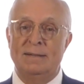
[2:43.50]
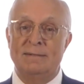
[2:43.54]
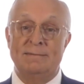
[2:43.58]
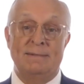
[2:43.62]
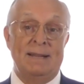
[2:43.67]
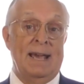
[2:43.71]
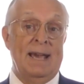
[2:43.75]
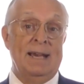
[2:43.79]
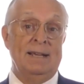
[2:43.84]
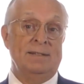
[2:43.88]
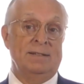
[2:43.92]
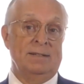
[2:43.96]

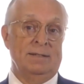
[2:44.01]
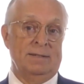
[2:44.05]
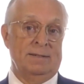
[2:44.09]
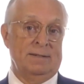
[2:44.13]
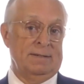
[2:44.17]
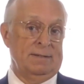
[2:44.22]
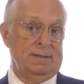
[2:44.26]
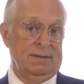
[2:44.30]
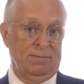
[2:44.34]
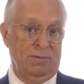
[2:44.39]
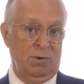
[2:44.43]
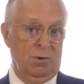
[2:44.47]

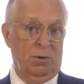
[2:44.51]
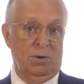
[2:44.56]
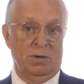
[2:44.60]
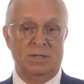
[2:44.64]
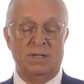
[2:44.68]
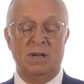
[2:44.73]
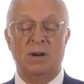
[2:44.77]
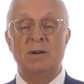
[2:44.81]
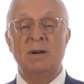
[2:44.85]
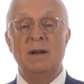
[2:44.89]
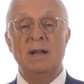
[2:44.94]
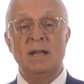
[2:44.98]
Taxes, of
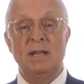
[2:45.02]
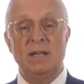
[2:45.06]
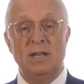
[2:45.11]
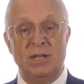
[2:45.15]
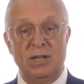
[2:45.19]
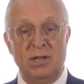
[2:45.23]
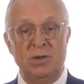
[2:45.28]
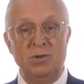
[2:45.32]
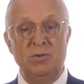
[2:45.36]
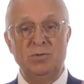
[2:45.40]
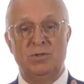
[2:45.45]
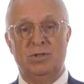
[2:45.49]
course, are a
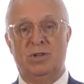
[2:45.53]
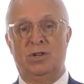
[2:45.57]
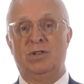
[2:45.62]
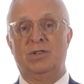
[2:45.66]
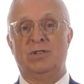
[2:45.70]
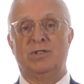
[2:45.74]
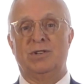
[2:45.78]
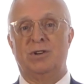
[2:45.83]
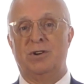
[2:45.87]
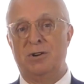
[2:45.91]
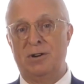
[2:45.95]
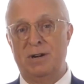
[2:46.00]
huge
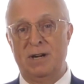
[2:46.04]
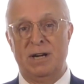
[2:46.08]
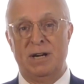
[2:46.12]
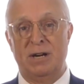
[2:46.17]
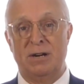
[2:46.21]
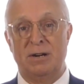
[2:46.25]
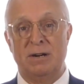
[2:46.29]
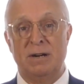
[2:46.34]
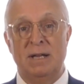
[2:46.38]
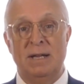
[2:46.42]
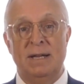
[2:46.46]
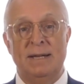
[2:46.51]
concern
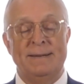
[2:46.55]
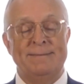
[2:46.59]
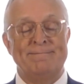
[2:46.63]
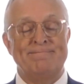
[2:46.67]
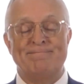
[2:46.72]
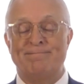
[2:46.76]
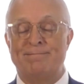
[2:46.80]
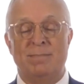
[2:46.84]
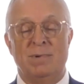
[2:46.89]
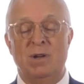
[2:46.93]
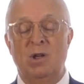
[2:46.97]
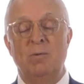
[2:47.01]
here.
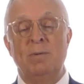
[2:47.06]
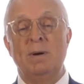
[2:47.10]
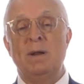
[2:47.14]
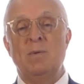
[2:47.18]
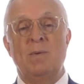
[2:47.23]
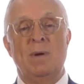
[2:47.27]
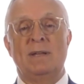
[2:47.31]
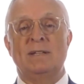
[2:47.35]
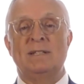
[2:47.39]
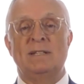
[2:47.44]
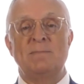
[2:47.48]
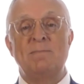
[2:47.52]
Nobody
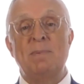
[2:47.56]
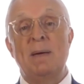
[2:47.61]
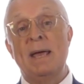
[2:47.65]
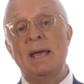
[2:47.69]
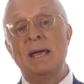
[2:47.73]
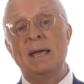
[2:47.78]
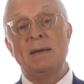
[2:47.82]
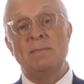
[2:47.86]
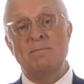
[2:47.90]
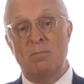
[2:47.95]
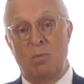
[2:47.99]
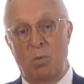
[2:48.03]
wants to
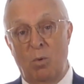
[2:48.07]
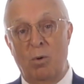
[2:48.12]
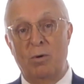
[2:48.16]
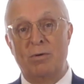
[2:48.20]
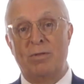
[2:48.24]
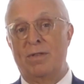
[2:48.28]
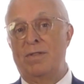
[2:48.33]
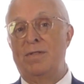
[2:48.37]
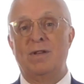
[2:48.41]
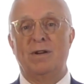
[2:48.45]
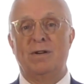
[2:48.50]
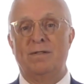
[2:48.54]
pay more
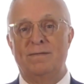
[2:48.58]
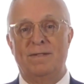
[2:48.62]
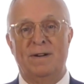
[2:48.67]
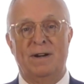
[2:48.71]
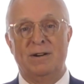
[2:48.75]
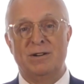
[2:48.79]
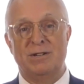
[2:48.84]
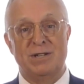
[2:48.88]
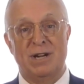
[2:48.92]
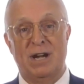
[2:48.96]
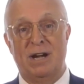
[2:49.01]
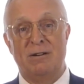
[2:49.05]
than their
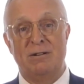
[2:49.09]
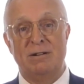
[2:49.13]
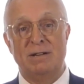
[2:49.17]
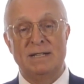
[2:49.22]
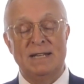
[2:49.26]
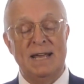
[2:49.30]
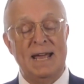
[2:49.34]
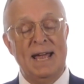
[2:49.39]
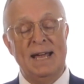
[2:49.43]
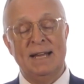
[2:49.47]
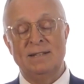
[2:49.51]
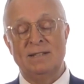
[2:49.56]
fair share in
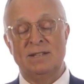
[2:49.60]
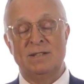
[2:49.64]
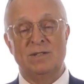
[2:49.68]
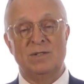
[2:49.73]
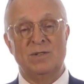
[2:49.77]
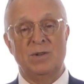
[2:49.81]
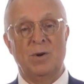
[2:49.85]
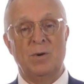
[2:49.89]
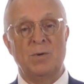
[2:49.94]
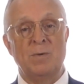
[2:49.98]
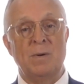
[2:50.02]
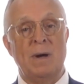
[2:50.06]
taxes,
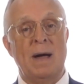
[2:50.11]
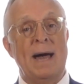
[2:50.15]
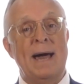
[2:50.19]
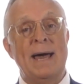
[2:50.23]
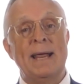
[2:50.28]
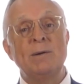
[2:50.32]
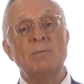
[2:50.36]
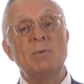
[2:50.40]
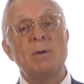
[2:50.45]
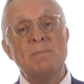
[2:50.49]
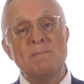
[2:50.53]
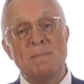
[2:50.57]
so how
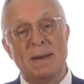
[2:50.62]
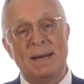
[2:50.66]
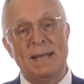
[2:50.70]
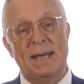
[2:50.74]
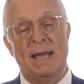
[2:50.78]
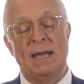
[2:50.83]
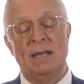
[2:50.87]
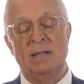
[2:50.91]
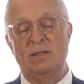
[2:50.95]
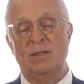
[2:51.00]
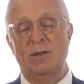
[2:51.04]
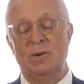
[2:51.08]
do we
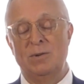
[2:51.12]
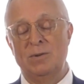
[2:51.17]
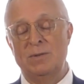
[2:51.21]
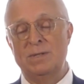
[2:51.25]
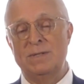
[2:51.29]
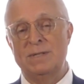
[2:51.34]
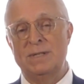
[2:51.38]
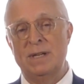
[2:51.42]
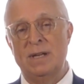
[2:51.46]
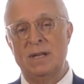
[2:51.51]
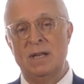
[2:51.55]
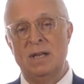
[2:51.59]
mitigate
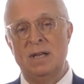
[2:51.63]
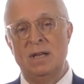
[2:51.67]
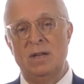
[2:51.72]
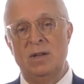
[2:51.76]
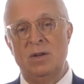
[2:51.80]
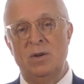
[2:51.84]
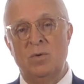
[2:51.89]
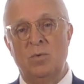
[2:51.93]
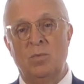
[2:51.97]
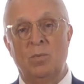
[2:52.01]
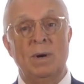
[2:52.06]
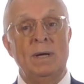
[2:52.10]
those?
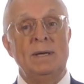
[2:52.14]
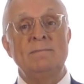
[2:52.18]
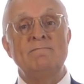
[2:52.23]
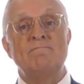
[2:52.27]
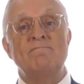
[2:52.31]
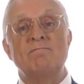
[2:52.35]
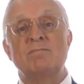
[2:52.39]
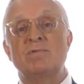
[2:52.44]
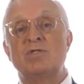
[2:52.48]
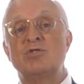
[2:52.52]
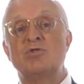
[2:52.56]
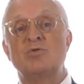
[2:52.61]

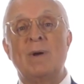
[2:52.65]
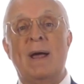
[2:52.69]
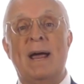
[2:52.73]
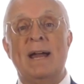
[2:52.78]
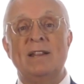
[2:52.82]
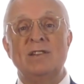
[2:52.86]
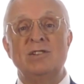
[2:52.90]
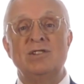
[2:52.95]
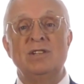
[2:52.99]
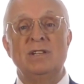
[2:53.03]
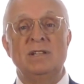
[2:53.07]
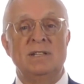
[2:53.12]
What
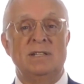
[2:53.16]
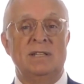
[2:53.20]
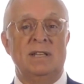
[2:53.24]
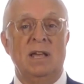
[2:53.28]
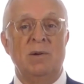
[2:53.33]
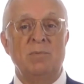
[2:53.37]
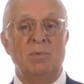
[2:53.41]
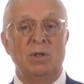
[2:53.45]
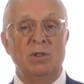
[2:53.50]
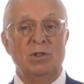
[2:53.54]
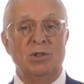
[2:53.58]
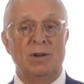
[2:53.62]
strategies
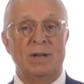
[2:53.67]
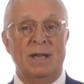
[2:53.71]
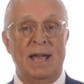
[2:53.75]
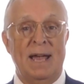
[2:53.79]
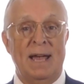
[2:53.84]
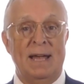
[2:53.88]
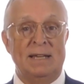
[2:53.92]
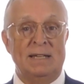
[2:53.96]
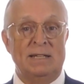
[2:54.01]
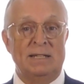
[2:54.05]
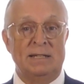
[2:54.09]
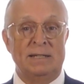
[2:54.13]
can we look
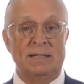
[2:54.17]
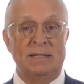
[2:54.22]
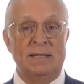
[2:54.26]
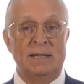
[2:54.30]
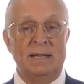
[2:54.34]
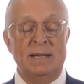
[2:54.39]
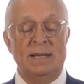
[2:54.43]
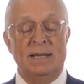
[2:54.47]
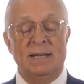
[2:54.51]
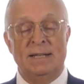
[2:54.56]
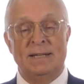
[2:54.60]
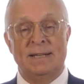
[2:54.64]
at to
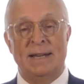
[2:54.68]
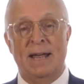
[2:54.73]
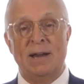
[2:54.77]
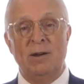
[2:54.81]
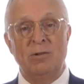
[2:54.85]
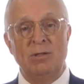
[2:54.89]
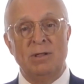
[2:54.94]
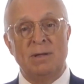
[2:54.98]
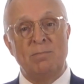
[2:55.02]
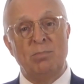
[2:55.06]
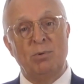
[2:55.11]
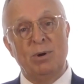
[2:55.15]
not
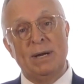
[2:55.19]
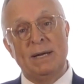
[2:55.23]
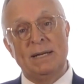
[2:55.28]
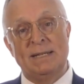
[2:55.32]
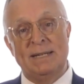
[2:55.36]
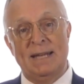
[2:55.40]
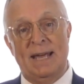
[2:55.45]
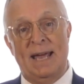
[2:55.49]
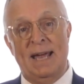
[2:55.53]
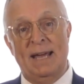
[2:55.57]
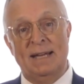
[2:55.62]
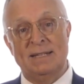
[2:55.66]
only bring
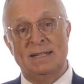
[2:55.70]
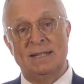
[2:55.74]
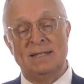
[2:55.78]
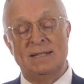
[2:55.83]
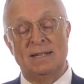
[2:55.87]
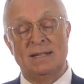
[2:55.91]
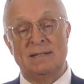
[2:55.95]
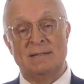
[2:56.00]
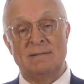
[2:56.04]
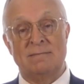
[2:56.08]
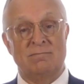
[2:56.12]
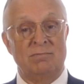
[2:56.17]
taxes
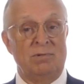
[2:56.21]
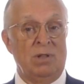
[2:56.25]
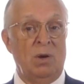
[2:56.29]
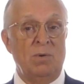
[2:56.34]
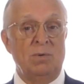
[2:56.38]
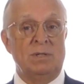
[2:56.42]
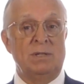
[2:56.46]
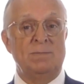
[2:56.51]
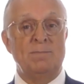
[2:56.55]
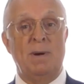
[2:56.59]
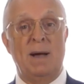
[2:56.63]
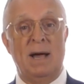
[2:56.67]
as
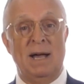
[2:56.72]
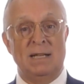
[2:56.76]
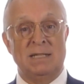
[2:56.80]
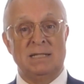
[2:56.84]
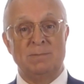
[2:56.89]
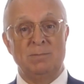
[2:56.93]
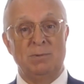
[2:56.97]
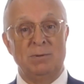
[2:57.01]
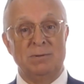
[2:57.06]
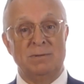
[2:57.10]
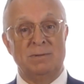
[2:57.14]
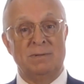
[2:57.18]
low as
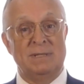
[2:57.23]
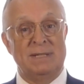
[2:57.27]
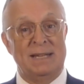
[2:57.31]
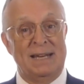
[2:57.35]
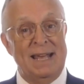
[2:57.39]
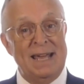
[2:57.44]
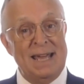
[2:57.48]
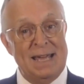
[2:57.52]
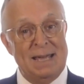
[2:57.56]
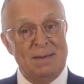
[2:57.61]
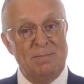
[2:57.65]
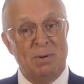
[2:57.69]
possible
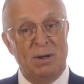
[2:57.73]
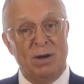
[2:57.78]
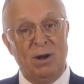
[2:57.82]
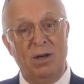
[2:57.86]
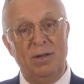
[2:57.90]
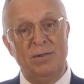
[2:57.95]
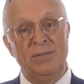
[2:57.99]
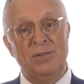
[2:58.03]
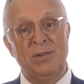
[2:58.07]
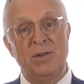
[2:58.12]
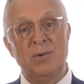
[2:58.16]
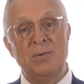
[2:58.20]
today, but
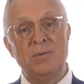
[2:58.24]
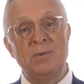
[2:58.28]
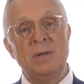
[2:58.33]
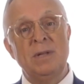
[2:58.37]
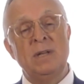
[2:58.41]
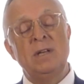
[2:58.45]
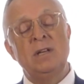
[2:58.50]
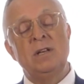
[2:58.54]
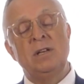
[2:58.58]
also